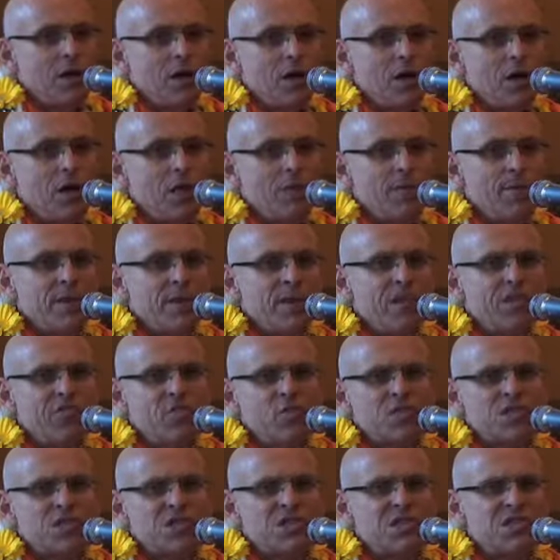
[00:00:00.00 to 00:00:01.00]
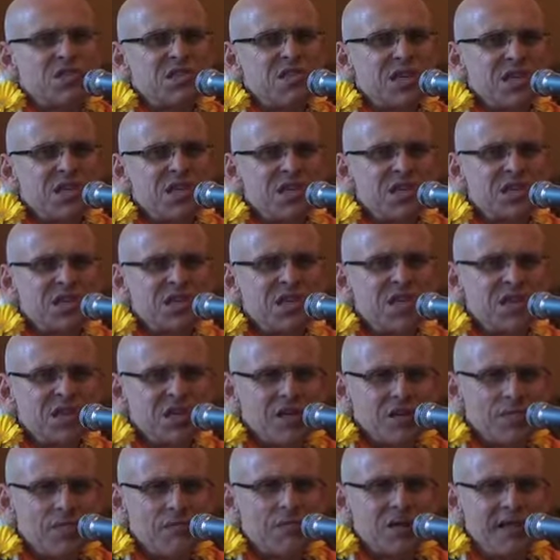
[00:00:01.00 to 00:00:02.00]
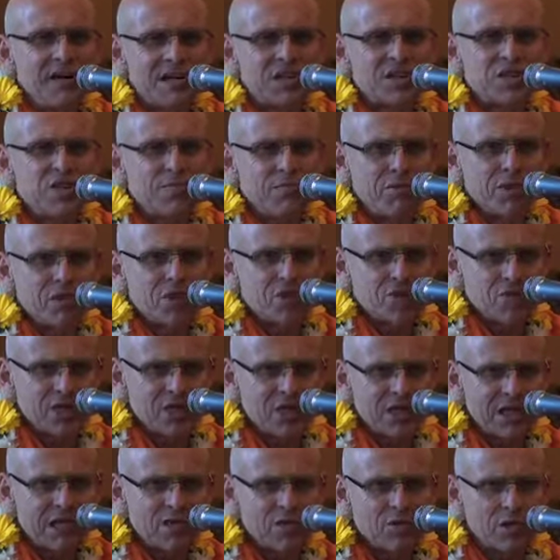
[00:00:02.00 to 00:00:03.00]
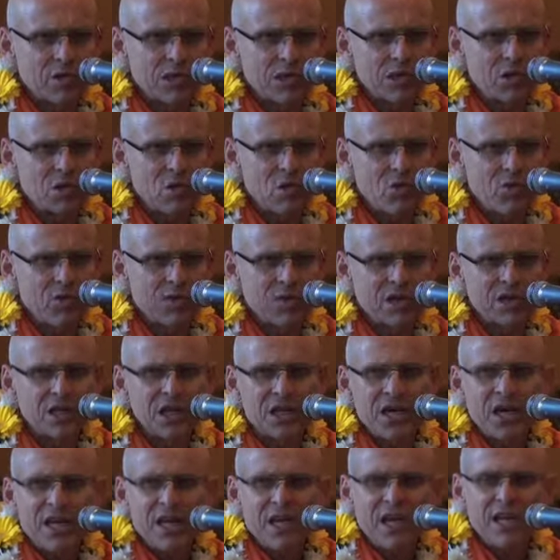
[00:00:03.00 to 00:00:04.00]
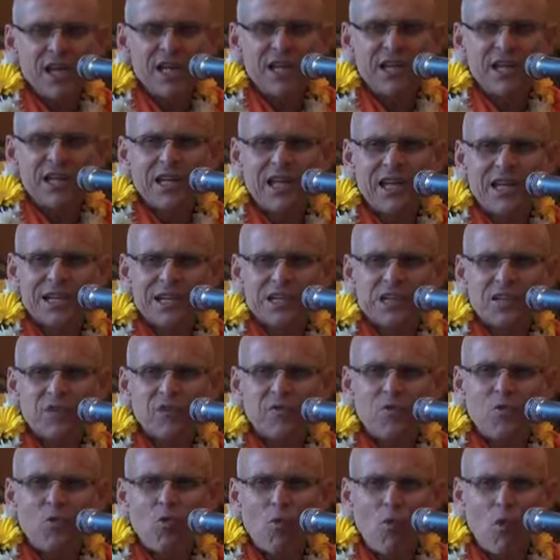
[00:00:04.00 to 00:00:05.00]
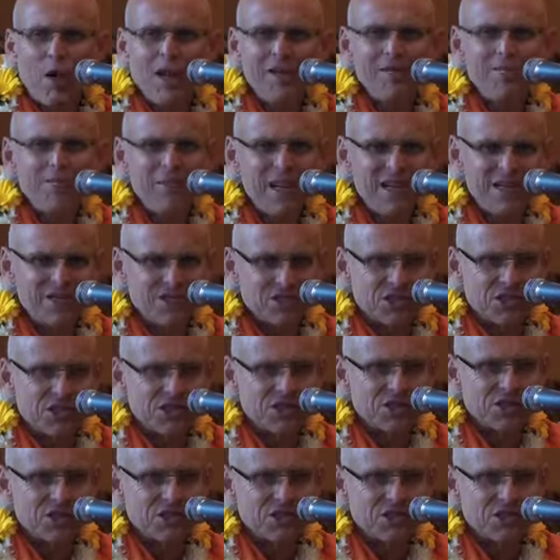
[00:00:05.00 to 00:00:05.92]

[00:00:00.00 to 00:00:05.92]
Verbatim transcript: uh, it was a theistic exhibition, that's what they called it. And it lasted for one month.